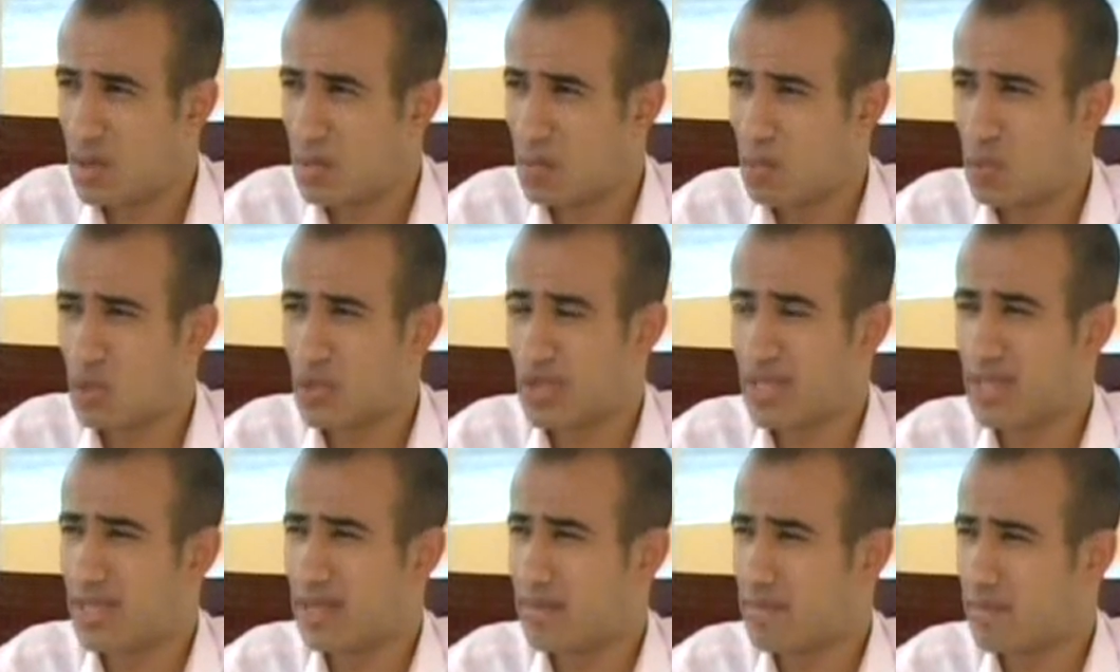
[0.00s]

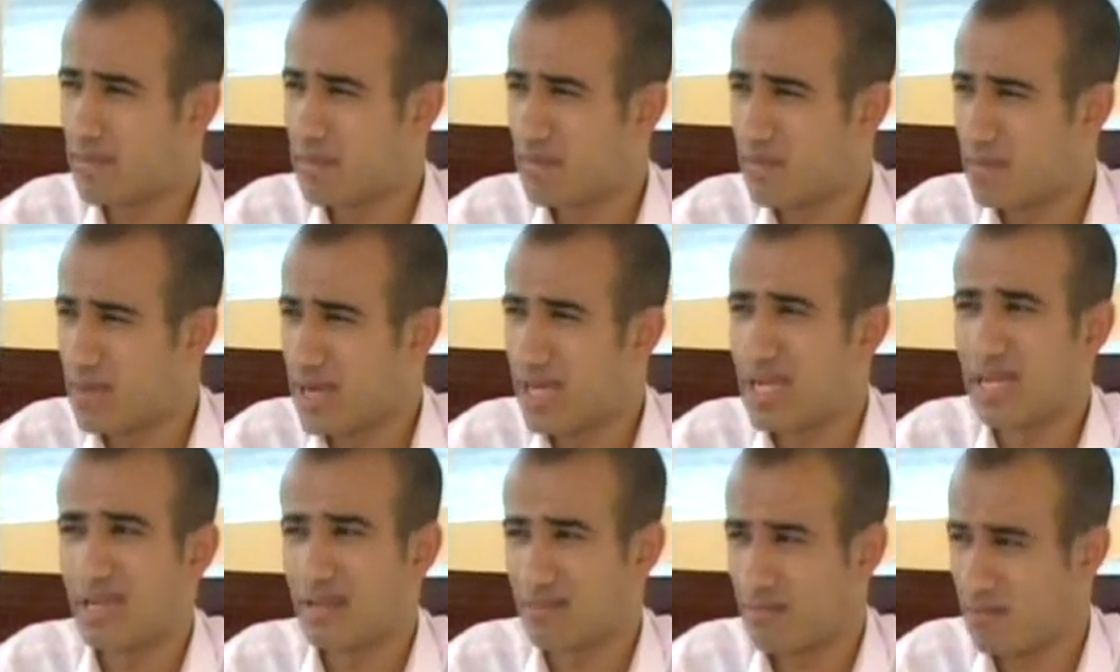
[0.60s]
put them
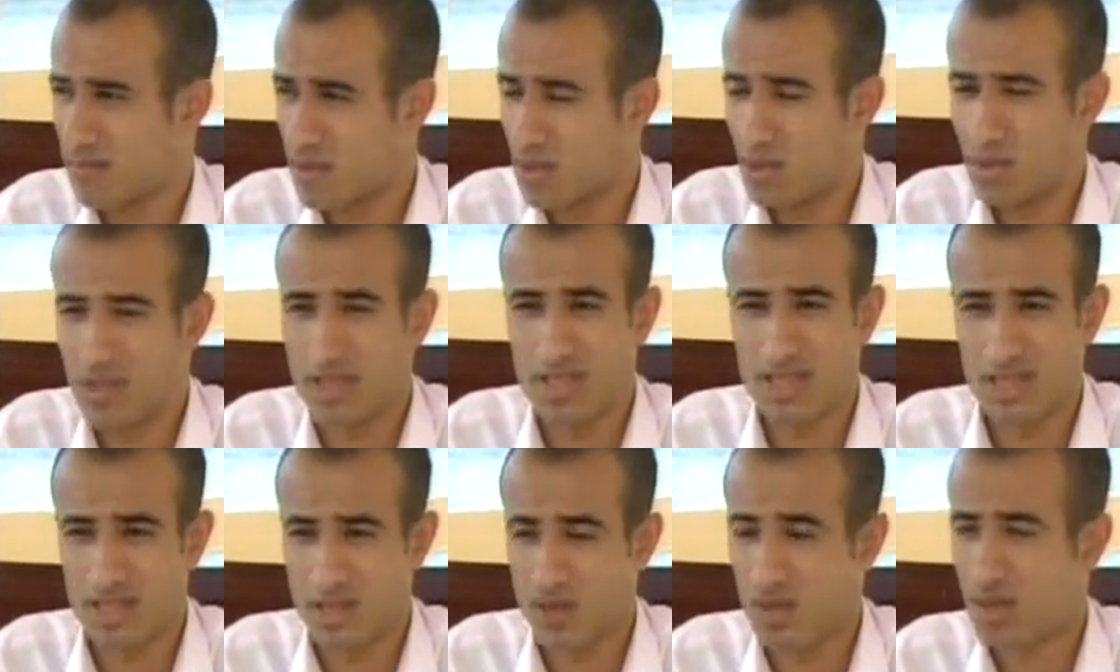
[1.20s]

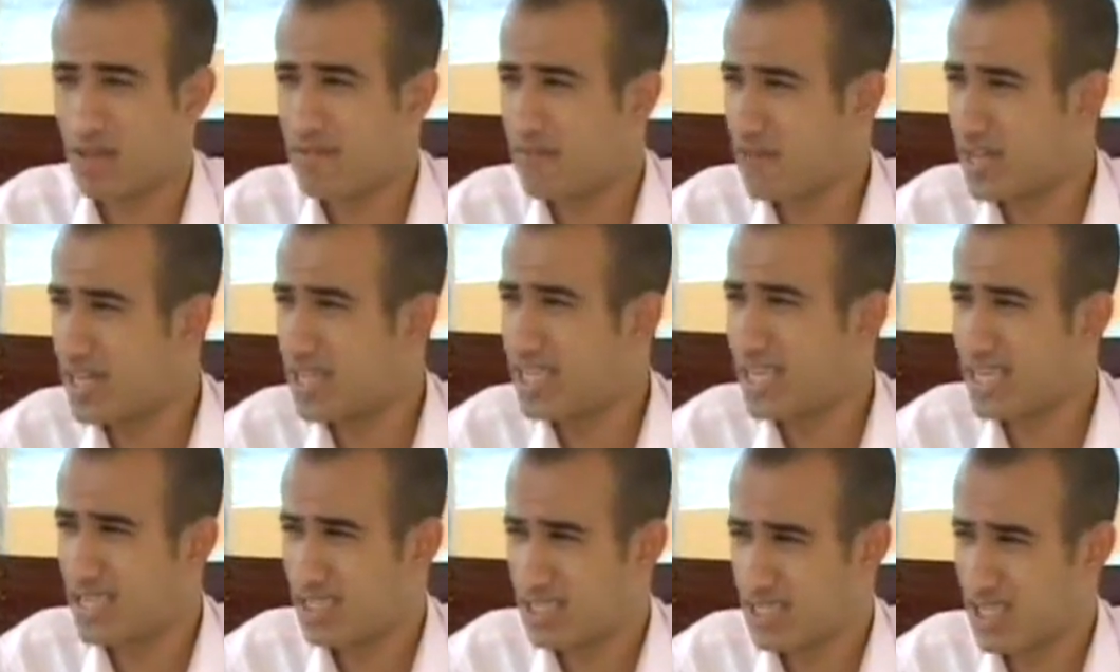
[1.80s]
on the
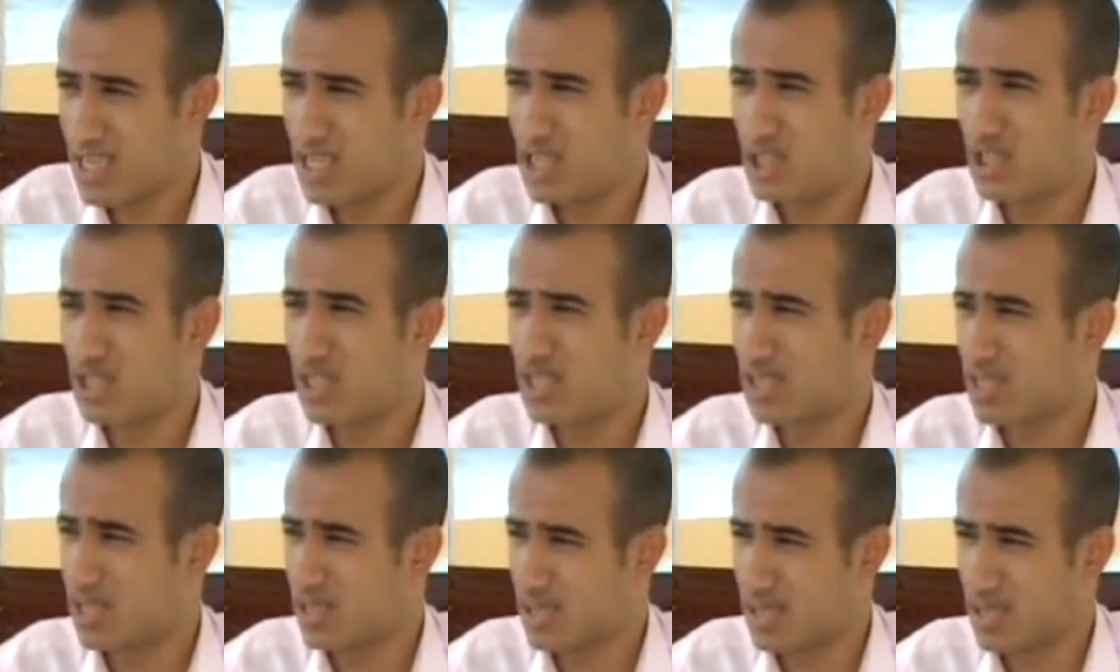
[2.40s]
final
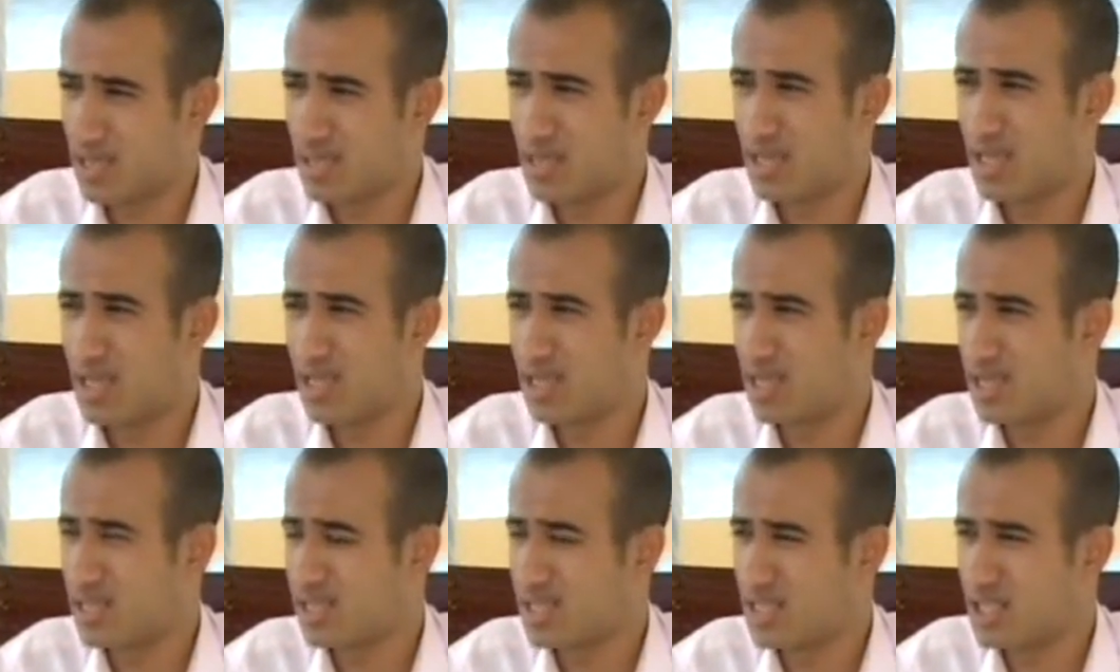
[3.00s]
stages in
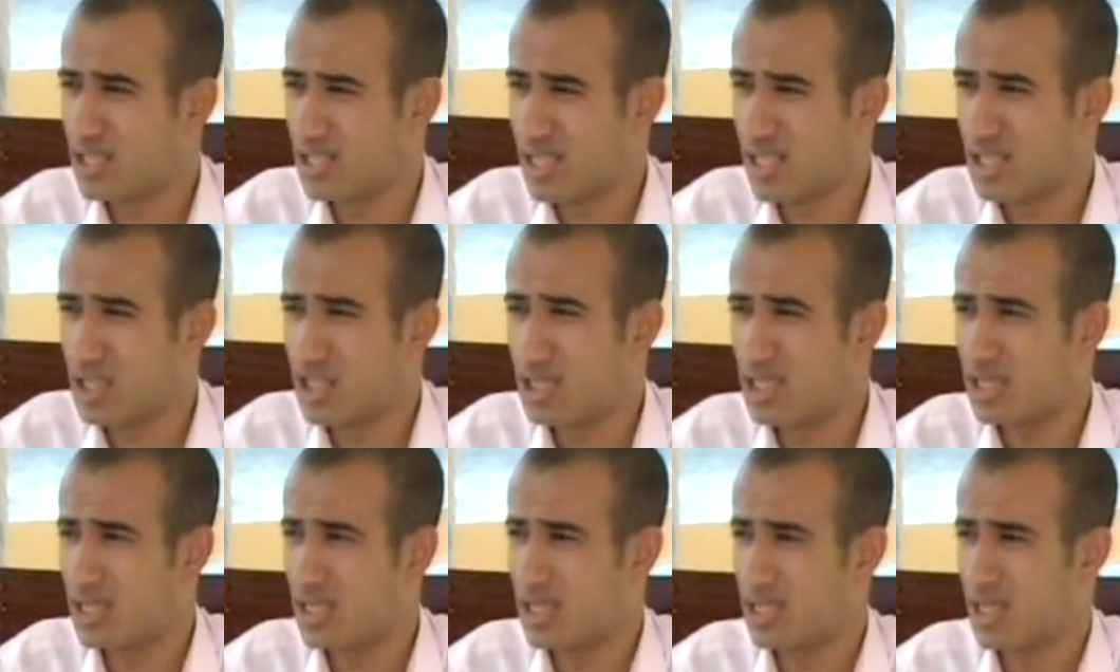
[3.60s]

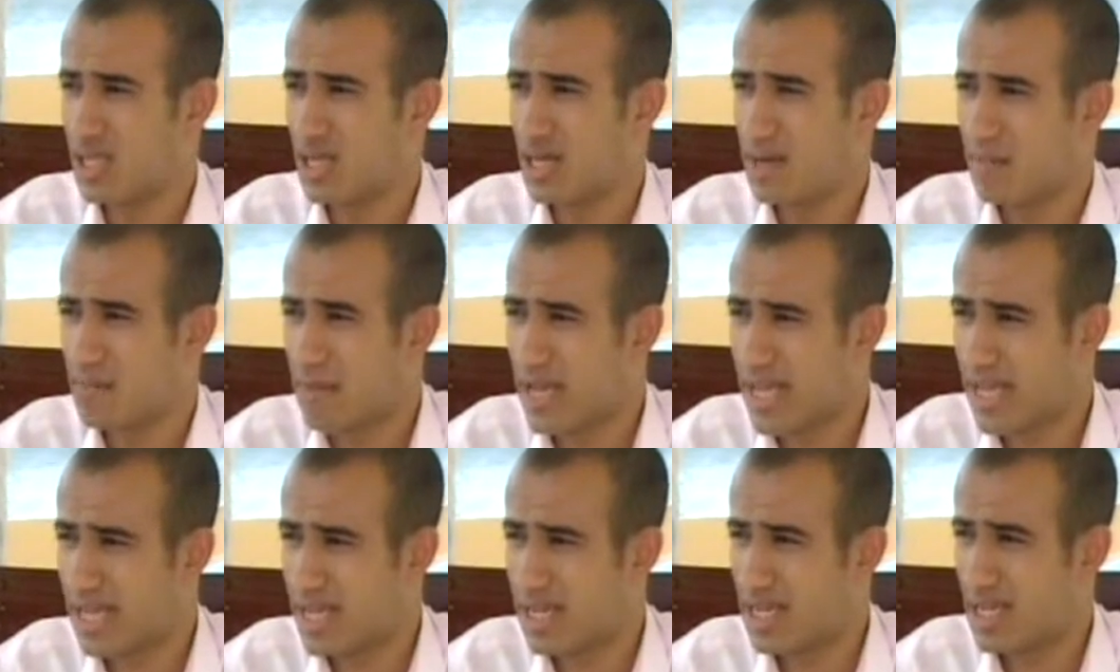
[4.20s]

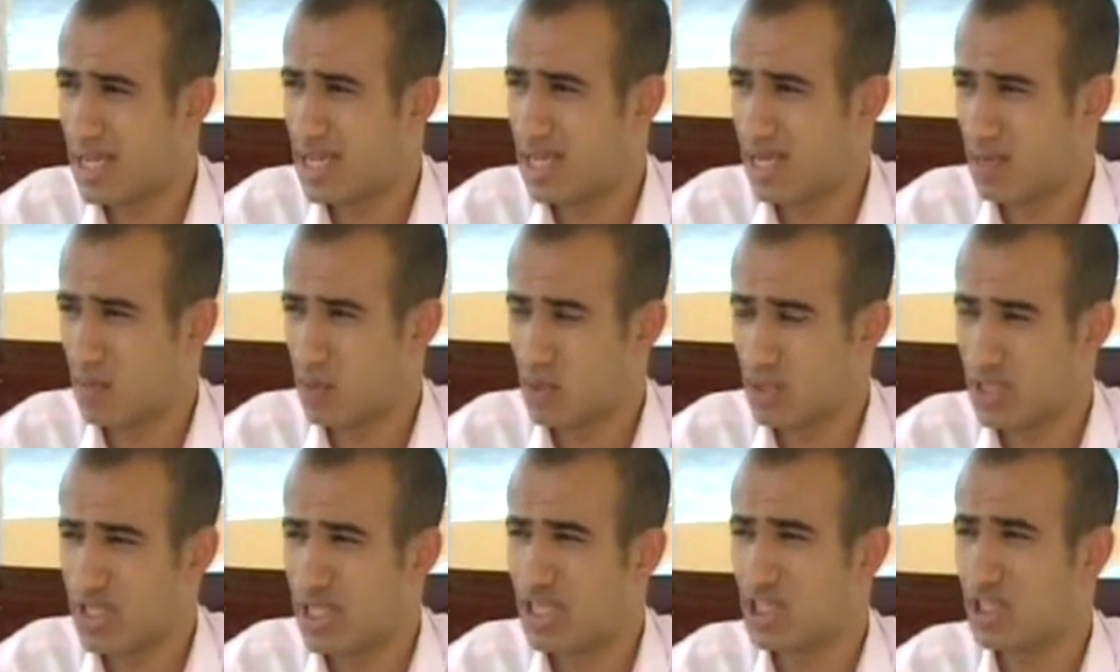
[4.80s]
decision-making
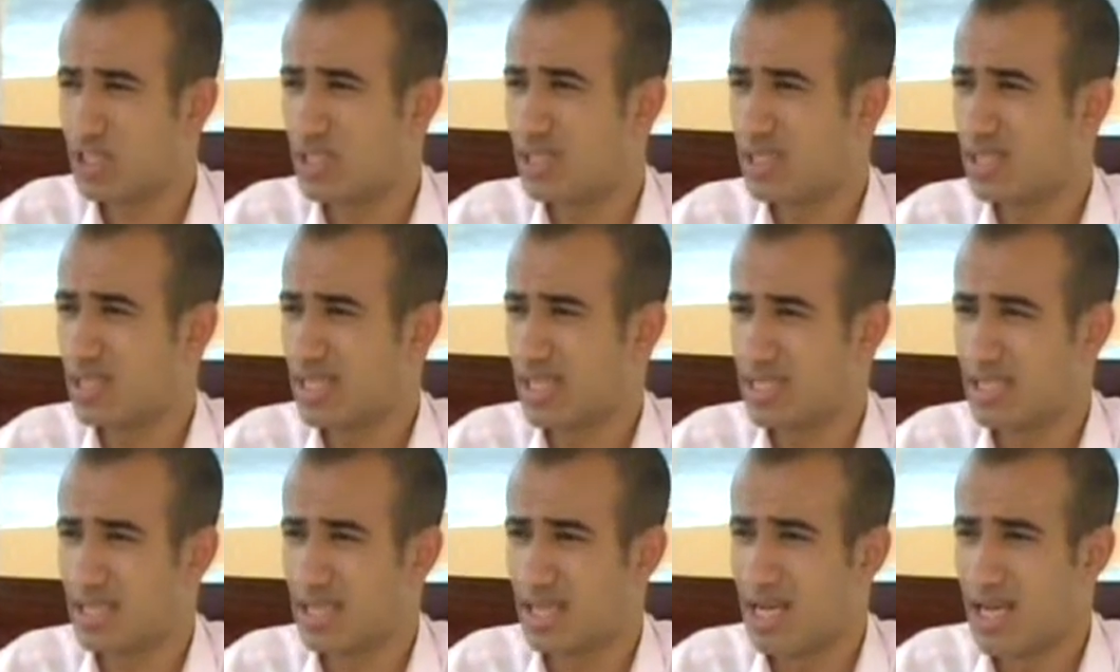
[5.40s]
positions,
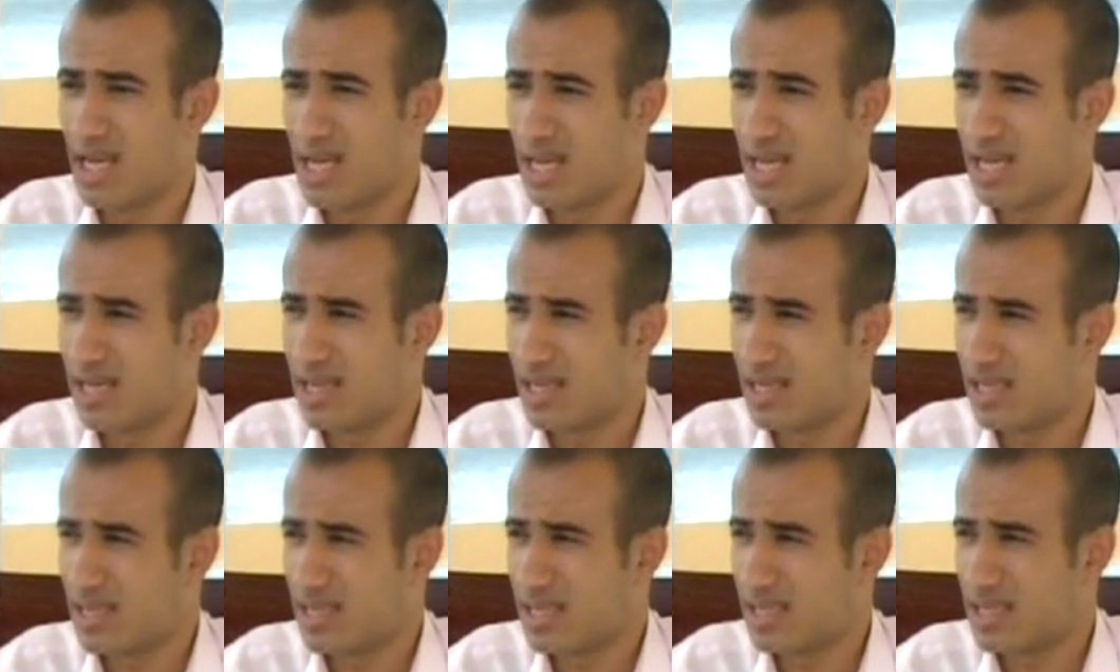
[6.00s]
and
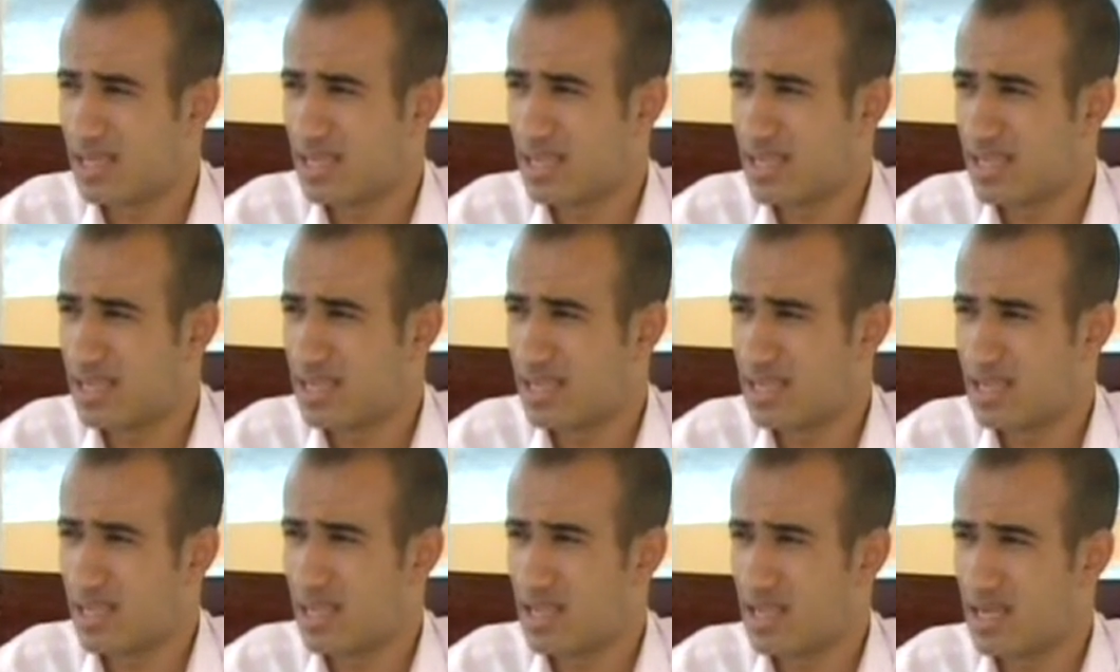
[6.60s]

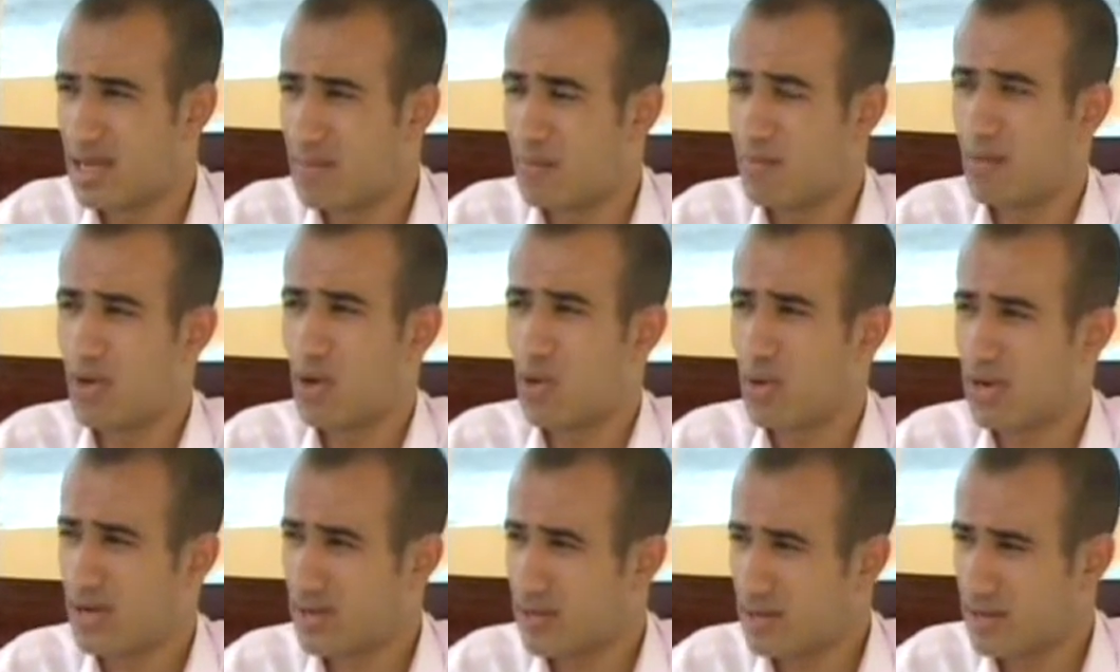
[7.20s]
that
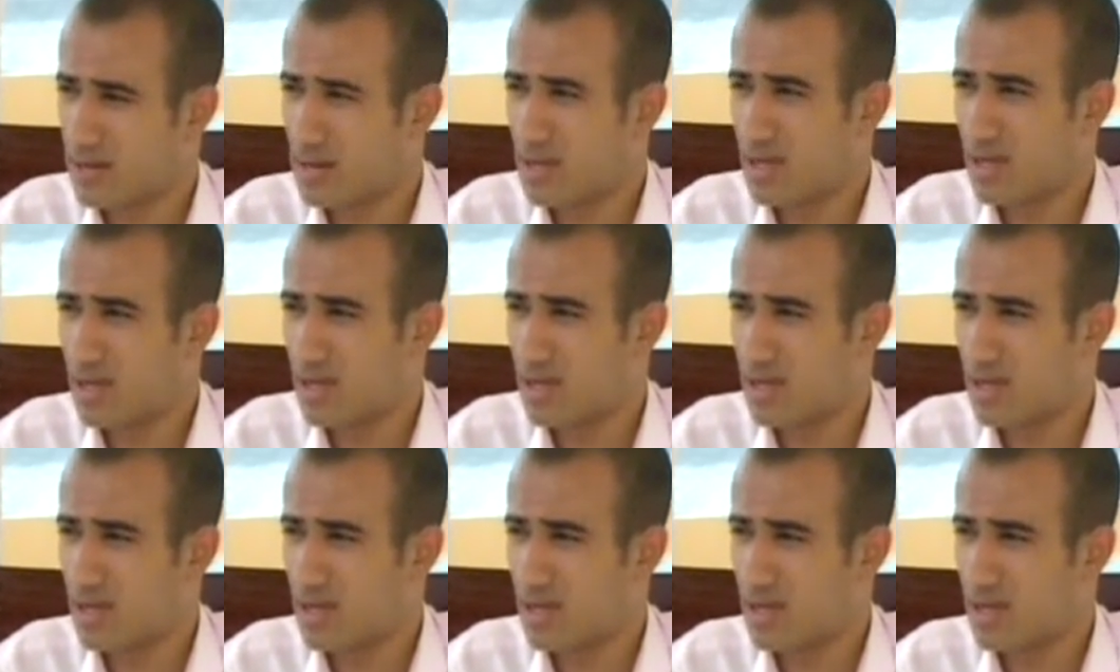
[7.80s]
empower